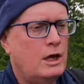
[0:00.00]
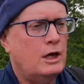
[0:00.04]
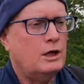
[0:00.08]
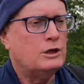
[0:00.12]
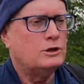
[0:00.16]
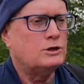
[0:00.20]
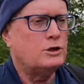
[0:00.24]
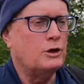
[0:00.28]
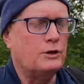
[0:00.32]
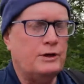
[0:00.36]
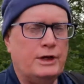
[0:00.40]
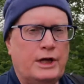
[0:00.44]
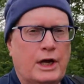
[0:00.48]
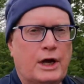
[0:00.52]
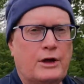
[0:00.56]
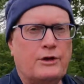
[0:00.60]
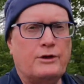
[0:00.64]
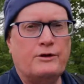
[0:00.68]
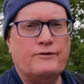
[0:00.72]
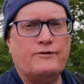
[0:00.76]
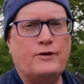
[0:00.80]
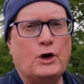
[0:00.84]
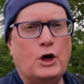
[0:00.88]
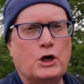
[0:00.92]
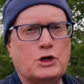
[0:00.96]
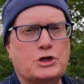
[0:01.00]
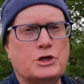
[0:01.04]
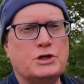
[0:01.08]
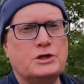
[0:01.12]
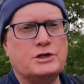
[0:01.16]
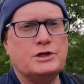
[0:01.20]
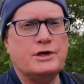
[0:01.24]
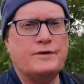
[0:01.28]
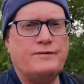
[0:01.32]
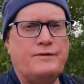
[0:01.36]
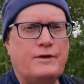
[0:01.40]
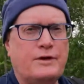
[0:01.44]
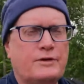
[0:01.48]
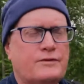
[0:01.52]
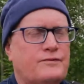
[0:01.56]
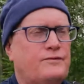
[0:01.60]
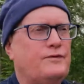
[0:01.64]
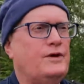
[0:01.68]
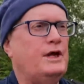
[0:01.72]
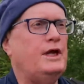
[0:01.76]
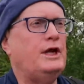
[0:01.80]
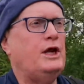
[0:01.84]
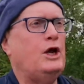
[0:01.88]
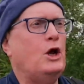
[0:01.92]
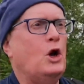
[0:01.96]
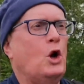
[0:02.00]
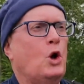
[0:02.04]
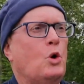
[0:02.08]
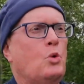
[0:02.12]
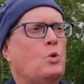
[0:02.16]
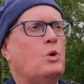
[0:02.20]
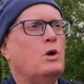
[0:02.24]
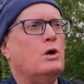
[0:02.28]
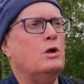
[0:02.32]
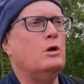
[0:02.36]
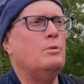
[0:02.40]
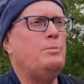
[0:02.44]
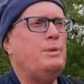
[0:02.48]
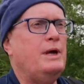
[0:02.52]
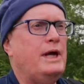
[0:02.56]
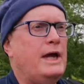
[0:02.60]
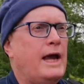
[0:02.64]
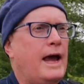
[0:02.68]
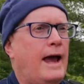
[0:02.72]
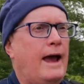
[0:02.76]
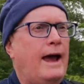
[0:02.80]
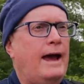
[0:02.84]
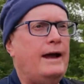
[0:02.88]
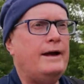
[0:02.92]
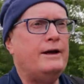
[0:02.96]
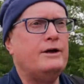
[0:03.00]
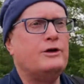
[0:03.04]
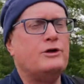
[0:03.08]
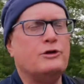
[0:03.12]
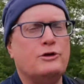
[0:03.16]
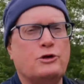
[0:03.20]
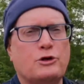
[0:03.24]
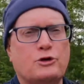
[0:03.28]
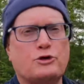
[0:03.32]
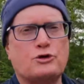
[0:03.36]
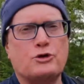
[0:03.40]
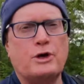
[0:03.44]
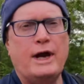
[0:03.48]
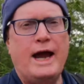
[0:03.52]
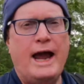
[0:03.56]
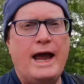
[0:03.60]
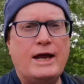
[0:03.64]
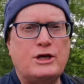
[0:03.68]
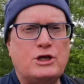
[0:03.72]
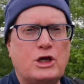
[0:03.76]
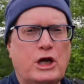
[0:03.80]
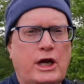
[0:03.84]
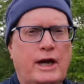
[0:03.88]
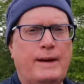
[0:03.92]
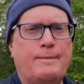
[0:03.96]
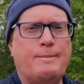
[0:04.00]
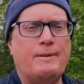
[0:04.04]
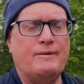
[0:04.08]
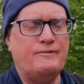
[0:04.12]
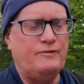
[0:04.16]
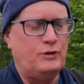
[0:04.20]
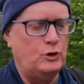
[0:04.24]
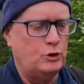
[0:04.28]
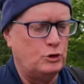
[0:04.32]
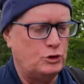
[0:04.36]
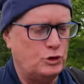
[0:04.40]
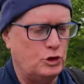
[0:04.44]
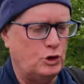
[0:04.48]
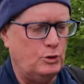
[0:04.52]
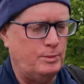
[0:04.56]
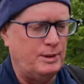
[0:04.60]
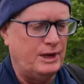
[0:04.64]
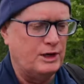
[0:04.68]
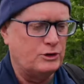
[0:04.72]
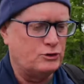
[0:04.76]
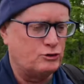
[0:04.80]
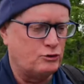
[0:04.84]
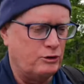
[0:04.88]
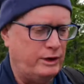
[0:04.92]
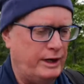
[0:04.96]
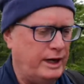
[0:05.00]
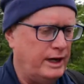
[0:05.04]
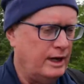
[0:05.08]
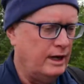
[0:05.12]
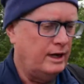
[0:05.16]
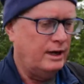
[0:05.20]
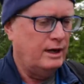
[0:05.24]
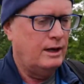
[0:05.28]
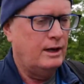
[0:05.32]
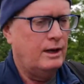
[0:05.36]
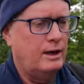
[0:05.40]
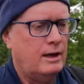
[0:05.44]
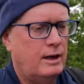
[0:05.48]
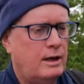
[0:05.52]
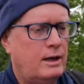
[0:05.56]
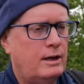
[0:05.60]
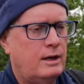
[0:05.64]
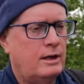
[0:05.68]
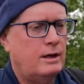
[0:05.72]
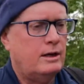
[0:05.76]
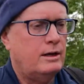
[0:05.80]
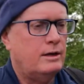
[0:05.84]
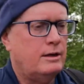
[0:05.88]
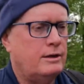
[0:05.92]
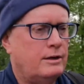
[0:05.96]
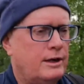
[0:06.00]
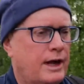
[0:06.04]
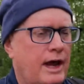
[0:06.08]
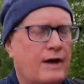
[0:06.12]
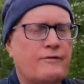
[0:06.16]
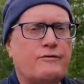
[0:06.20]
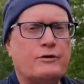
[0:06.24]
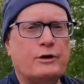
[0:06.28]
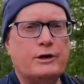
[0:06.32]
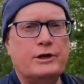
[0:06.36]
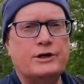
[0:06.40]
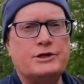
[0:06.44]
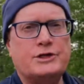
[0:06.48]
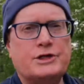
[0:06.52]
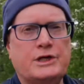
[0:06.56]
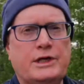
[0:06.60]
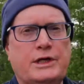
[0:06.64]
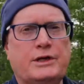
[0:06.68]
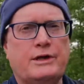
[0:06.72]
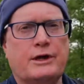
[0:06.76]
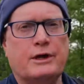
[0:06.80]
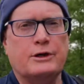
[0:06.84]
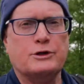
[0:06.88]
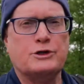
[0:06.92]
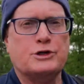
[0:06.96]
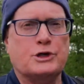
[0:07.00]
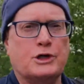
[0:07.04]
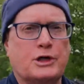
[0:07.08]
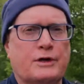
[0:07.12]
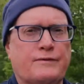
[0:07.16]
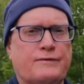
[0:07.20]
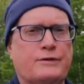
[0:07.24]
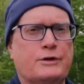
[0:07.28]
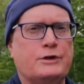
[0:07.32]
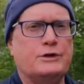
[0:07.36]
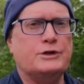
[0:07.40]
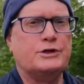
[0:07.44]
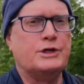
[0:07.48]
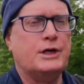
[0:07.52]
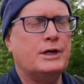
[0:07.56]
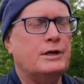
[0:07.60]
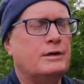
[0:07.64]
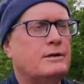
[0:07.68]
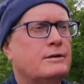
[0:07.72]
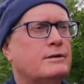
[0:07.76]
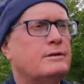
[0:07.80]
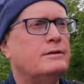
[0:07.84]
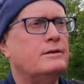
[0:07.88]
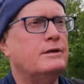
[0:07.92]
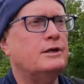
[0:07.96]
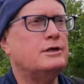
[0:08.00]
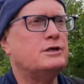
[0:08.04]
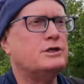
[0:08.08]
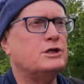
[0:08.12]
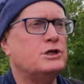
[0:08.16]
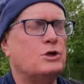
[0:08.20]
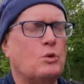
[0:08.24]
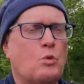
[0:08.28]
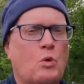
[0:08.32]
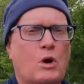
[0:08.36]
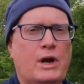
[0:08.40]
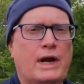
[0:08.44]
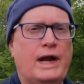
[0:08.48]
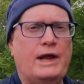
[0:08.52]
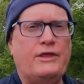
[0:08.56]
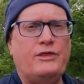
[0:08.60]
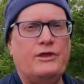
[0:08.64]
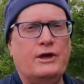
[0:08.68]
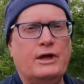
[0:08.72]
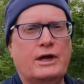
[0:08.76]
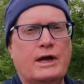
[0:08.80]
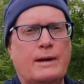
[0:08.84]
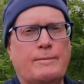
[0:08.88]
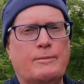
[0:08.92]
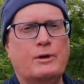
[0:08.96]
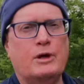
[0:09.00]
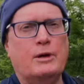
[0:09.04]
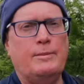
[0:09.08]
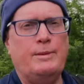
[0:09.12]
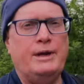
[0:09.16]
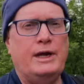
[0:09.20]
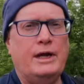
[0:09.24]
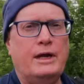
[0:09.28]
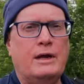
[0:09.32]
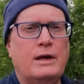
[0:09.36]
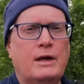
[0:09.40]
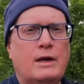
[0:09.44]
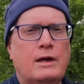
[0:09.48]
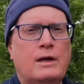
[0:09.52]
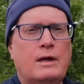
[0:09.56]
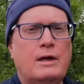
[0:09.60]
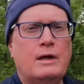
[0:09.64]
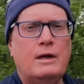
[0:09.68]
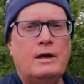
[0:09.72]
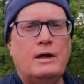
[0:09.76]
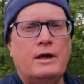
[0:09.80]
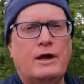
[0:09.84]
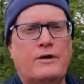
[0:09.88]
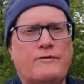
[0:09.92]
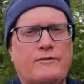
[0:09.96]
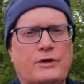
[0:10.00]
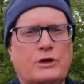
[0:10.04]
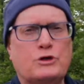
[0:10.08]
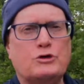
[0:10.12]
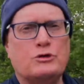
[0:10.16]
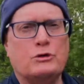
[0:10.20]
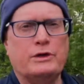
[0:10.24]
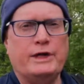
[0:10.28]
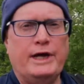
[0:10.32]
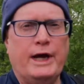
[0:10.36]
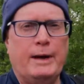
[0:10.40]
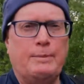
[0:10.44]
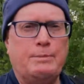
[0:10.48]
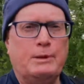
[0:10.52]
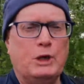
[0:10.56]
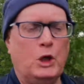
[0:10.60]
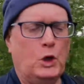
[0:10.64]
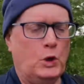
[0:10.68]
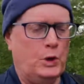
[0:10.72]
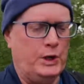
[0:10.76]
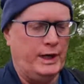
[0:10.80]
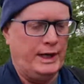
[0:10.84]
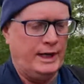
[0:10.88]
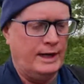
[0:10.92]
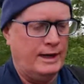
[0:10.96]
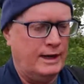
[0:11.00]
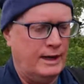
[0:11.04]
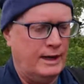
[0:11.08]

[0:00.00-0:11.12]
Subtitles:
So the other versions of this video will be added to the trash heap of YouTube history, never to see their servers. This is the one I think I'm going to be eventually uploading.